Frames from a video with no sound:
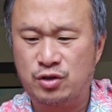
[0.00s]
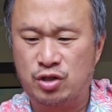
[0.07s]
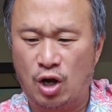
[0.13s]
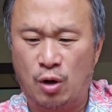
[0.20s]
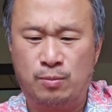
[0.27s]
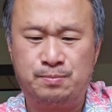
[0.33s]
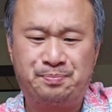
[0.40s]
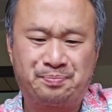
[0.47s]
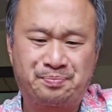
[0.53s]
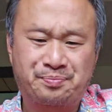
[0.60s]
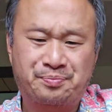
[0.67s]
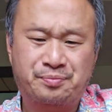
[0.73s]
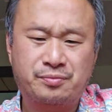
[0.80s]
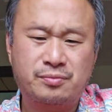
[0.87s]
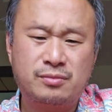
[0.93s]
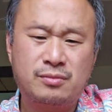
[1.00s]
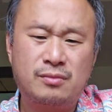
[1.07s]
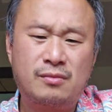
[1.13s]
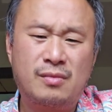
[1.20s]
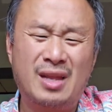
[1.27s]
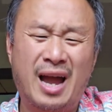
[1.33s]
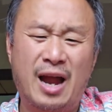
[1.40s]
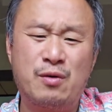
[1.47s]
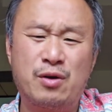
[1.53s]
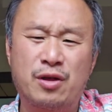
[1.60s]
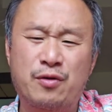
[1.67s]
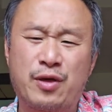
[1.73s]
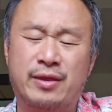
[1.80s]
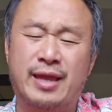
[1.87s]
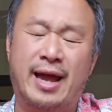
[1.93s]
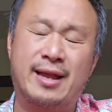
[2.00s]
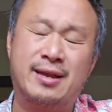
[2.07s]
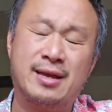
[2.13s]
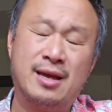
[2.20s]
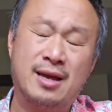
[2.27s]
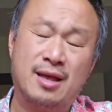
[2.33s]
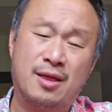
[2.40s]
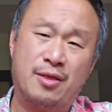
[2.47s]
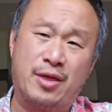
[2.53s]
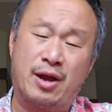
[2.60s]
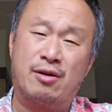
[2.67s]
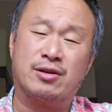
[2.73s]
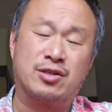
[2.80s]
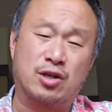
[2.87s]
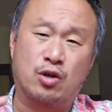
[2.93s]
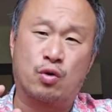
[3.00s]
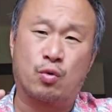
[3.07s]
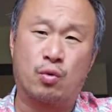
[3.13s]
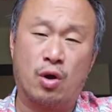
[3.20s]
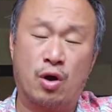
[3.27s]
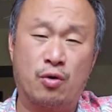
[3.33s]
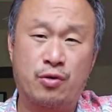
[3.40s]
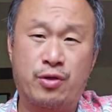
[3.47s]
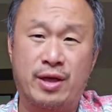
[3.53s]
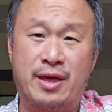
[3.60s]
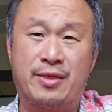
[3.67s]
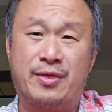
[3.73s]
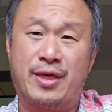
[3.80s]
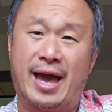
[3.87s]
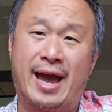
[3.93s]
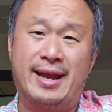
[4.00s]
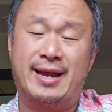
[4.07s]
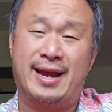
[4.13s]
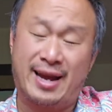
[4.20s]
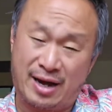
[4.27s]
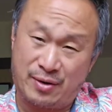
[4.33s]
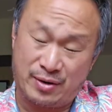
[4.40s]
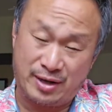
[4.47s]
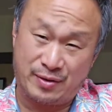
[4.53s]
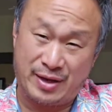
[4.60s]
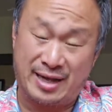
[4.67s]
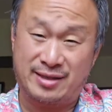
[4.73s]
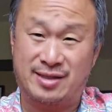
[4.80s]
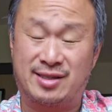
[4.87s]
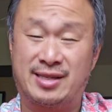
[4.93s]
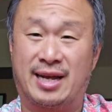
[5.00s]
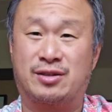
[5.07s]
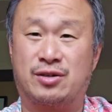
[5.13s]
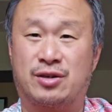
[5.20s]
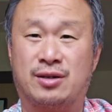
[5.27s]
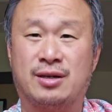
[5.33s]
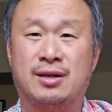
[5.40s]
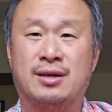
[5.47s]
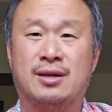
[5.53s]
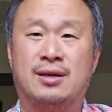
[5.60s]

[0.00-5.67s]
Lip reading: So I really think that there is a growth in that area, that sector.